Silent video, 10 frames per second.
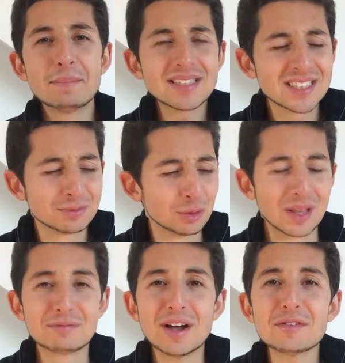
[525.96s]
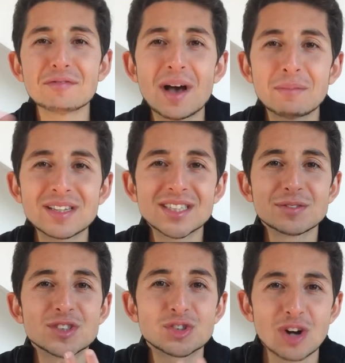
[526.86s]
Best of all, if I found
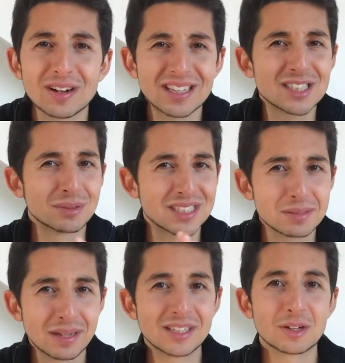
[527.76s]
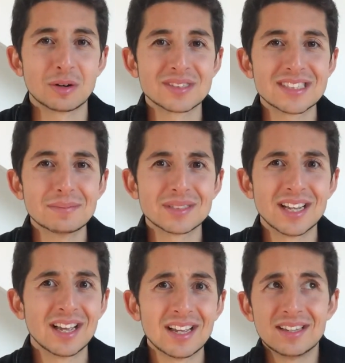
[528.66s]
myself struggling to explain a
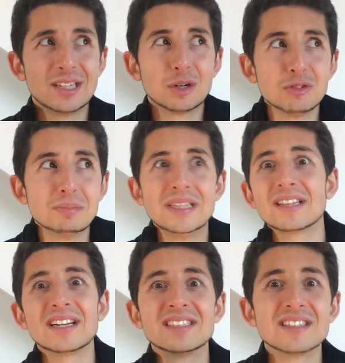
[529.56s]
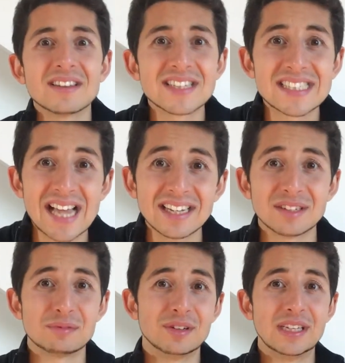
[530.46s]
concept, it often means that I didn't
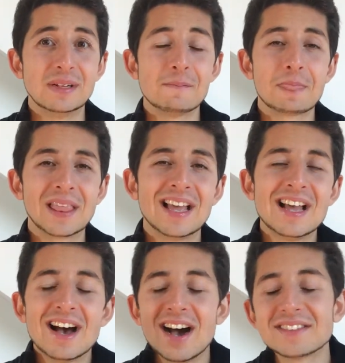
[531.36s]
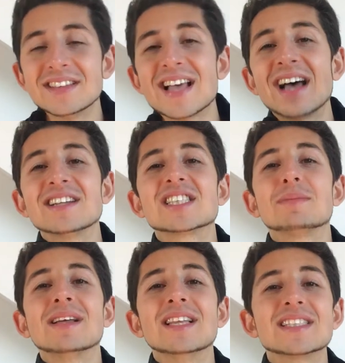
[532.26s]
understand it fully. I then add it
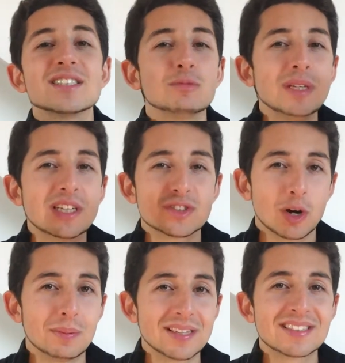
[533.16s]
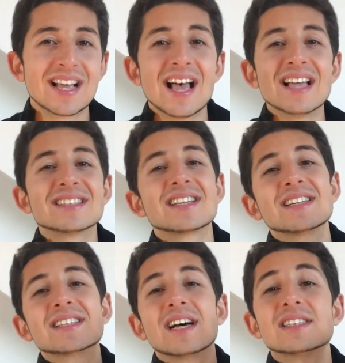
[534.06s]
to my list of weaker topics and
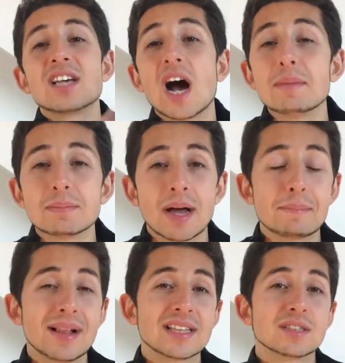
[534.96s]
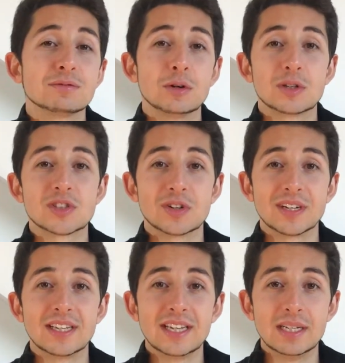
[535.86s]
set aside time in my plan to focus
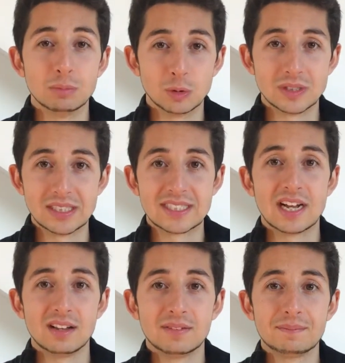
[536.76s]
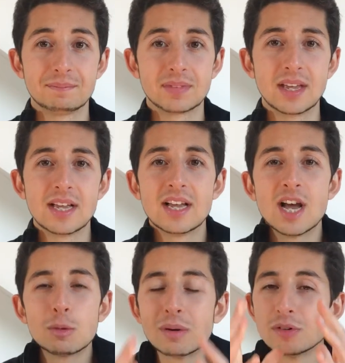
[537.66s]
on it in more detail.
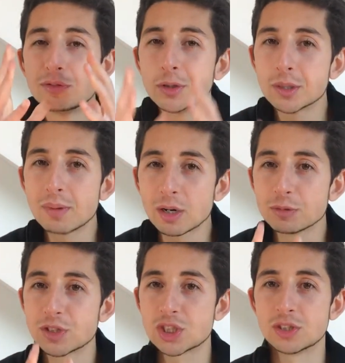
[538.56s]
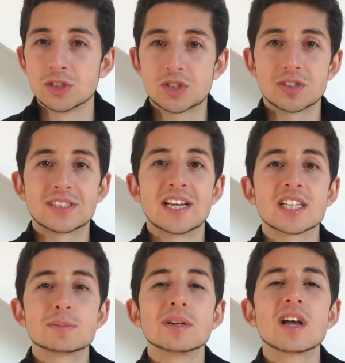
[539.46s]
When reviewing my revision notes for a
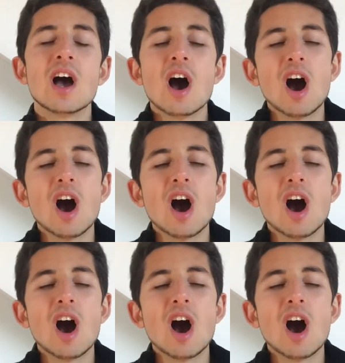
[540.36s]
textbook,